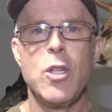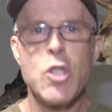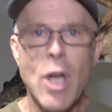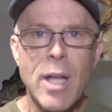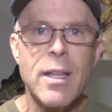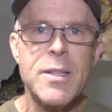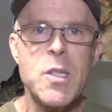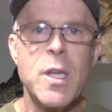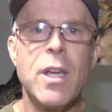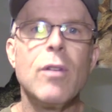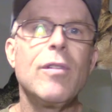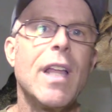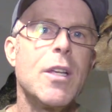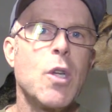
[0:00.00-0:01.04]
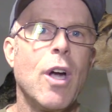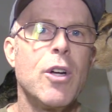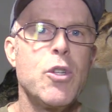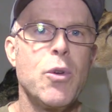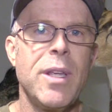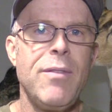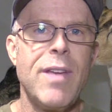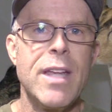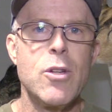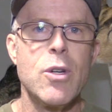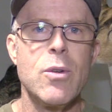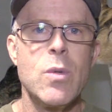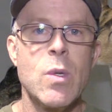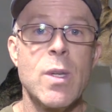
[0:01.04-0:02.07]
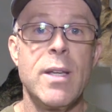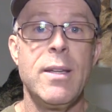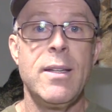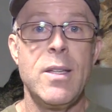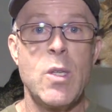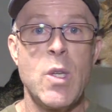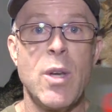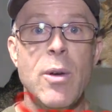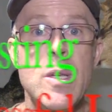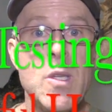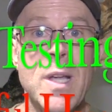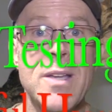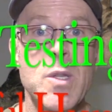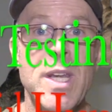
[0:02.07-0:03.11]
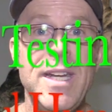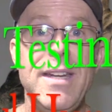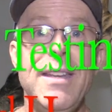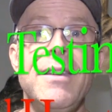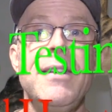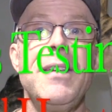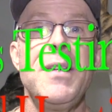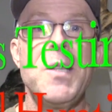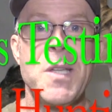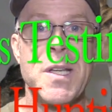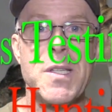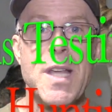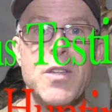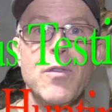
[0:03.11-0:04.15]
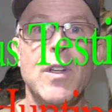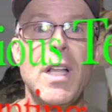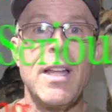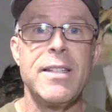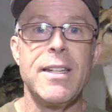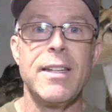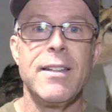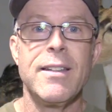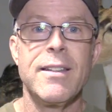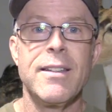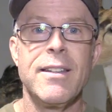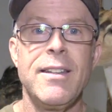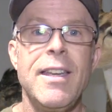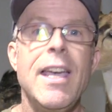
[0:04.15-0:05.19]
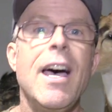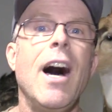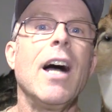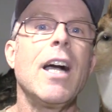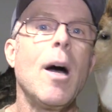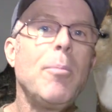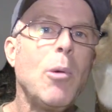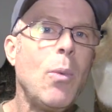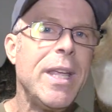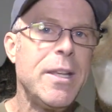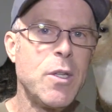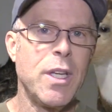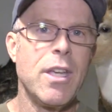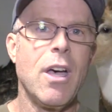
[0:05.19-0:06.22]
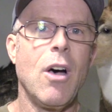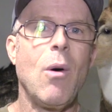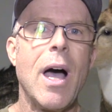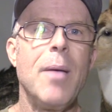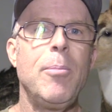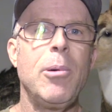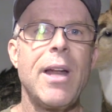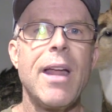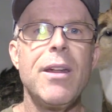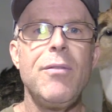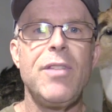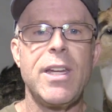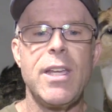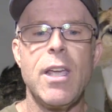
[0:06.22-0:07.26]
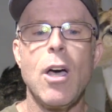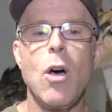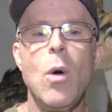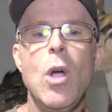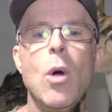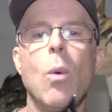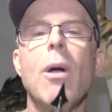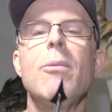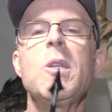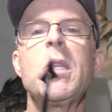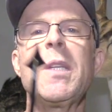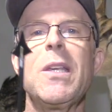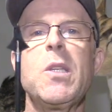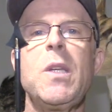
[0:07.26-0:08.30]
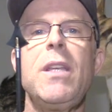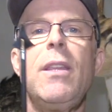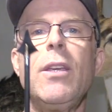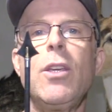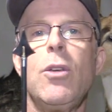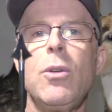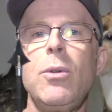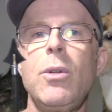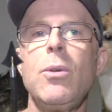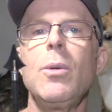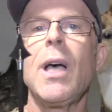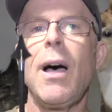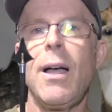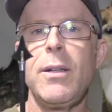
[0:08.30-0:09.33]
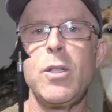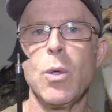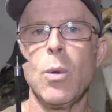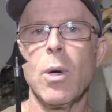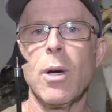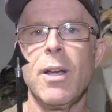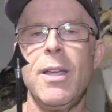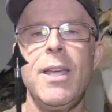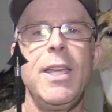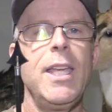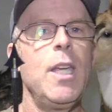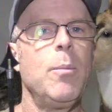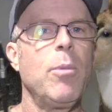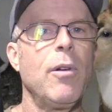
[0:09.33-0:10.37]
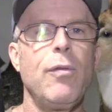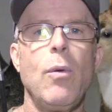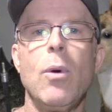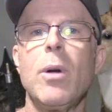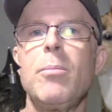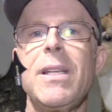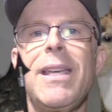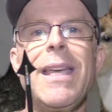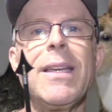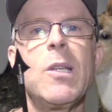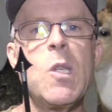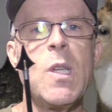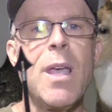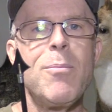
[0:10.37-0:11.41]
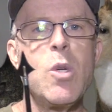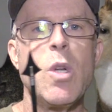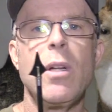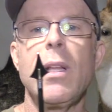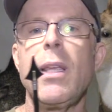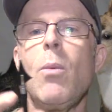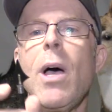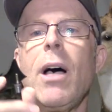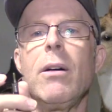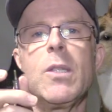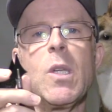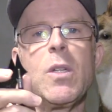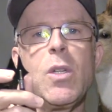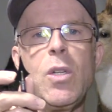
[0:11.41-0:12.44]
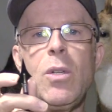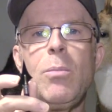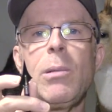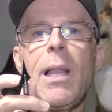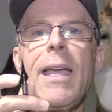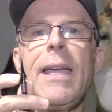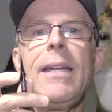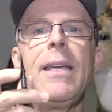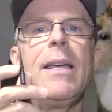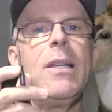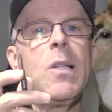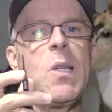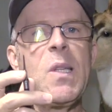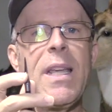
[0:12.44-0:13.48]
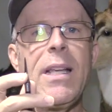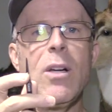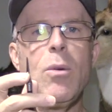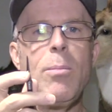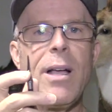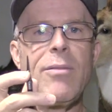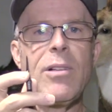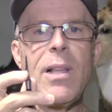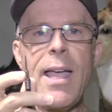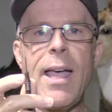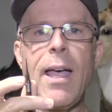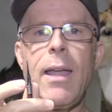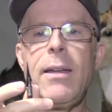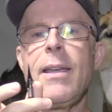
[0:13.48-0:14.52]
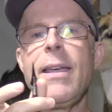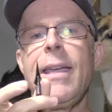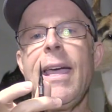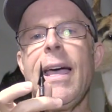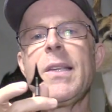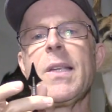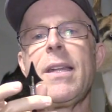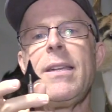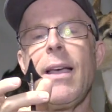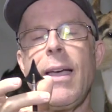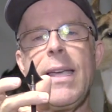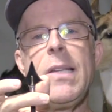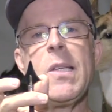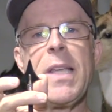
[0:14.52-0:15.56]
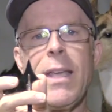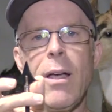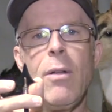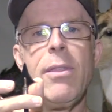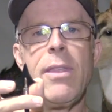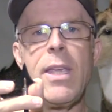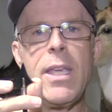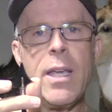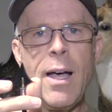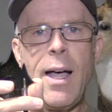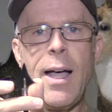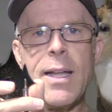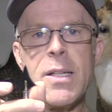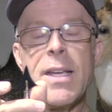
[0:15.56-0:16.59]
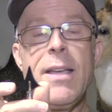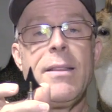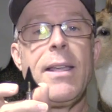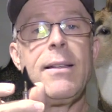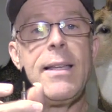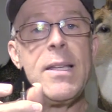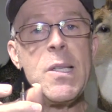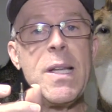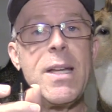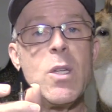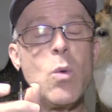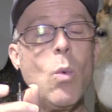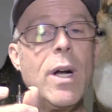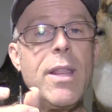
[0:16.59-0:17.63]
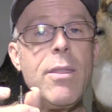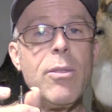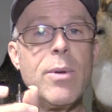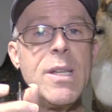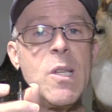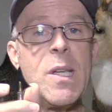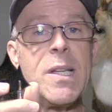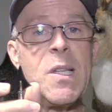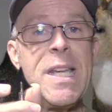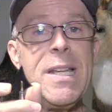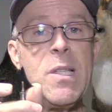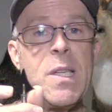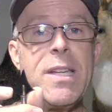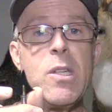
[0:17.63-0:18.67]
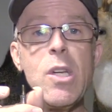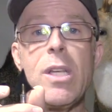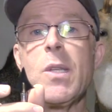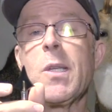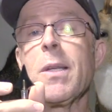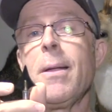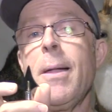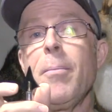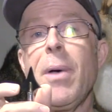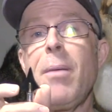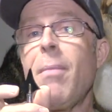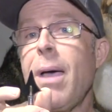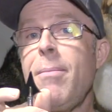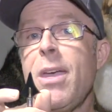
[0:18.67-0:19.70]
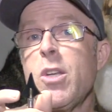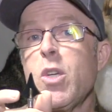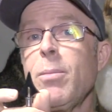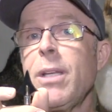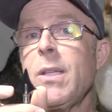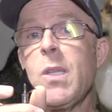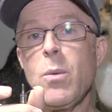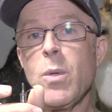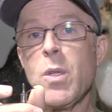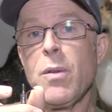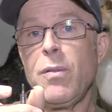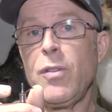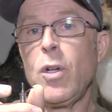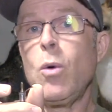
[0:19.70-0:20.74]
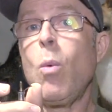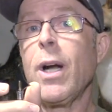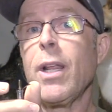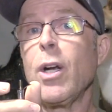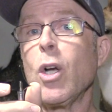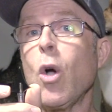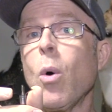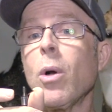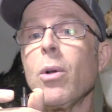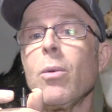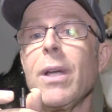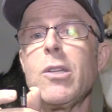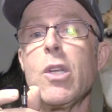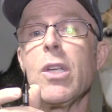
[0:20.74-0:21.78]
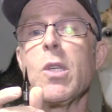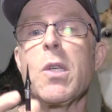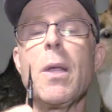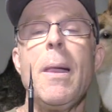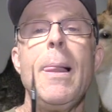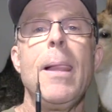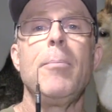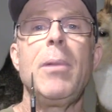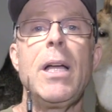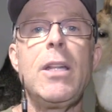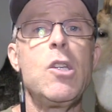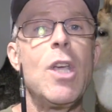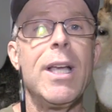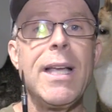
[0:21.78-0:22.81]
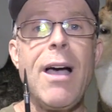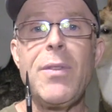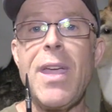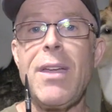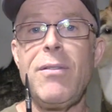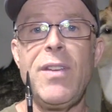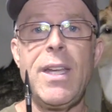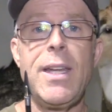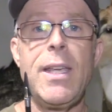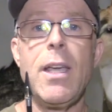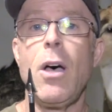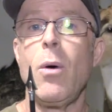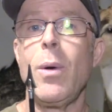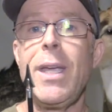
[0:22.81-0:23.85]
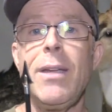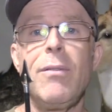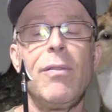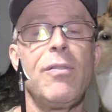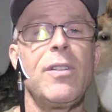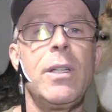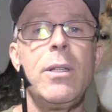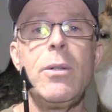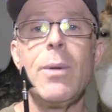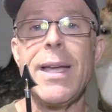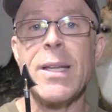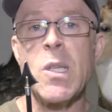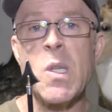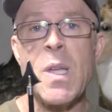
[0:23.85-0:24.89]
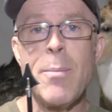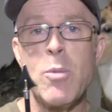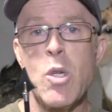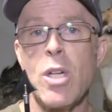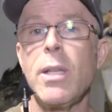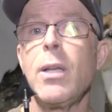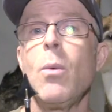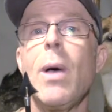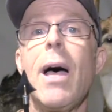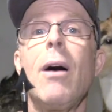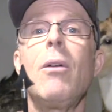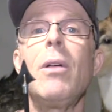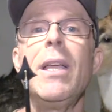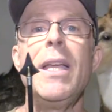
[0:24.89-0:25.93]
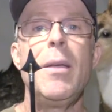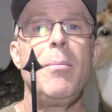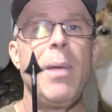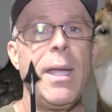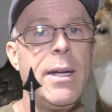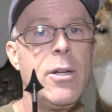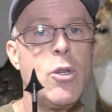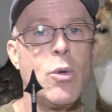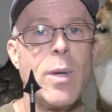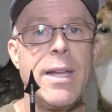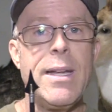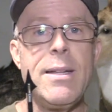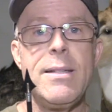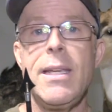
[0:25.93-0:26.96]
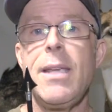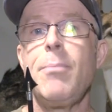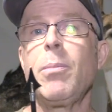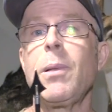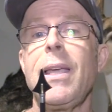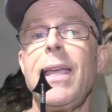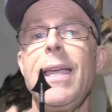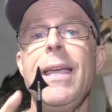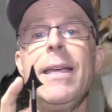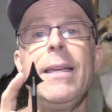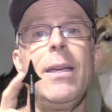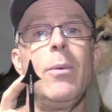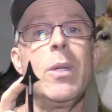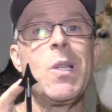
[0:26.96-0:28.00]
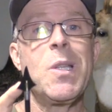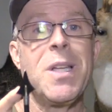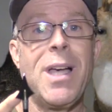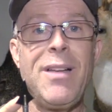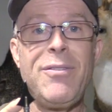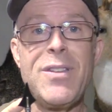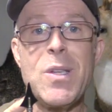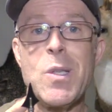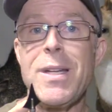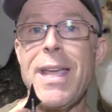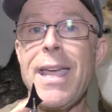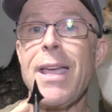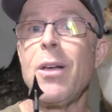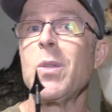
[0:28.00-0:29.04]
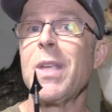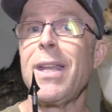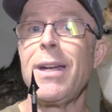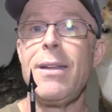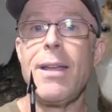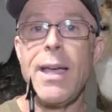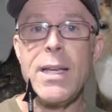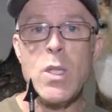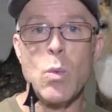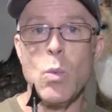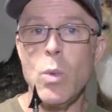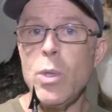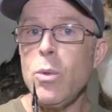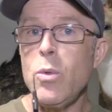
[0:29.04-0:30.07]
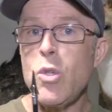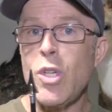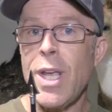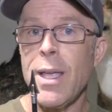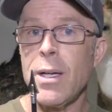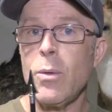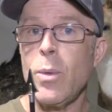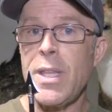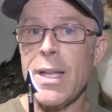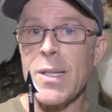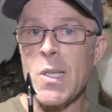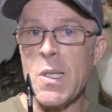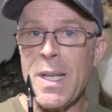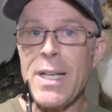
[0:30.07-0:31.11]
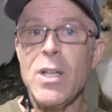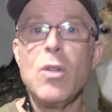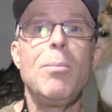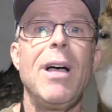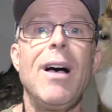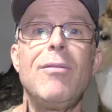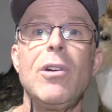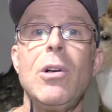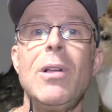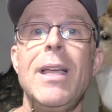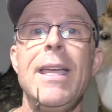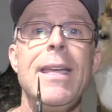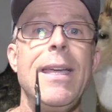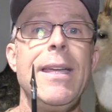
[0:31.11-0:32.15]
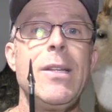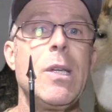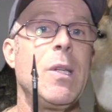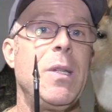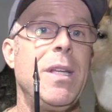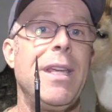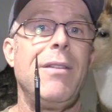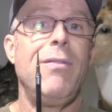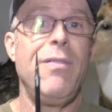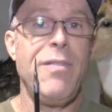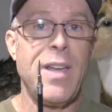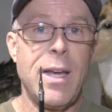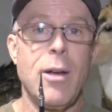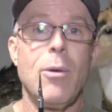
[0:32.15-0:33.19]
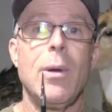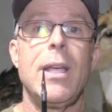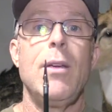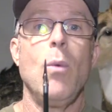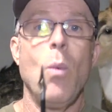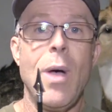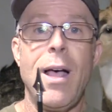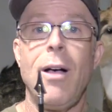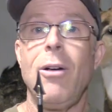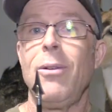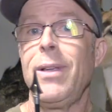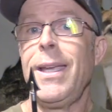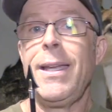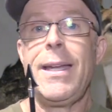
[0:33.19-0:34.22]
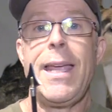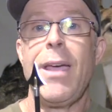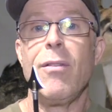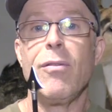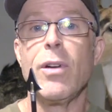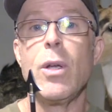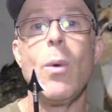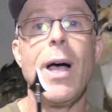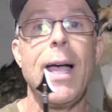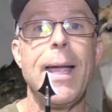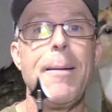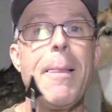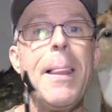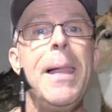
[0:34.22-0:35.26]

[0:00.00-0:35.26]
John Lusk here of Lusk Archery Adventures. Serious testing, successful hunting. A couple weeks ago, I put out a video where I was testing the Kudu Contour. It performed exceptionally well. It's a two-blade, single bevel head, has a nice, healthy cut. They list it as 1 3/16 inches. By my measurements, it was a full 1 1/4 inches. But check out that video. It flew exceptionally well, penetrated deeply. It was tough as nails, had a nice wound channel with that single bevel. It just did very well in every way.